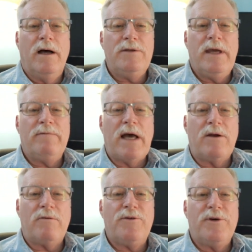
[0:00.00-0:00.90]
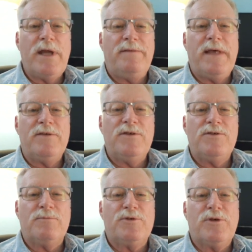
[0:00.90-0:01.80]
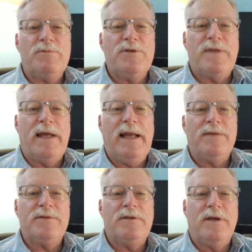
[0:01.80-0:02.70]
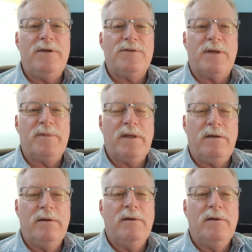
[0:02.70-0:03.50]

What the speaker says: You have got over 38,000 subscriptions. That has to tell you something.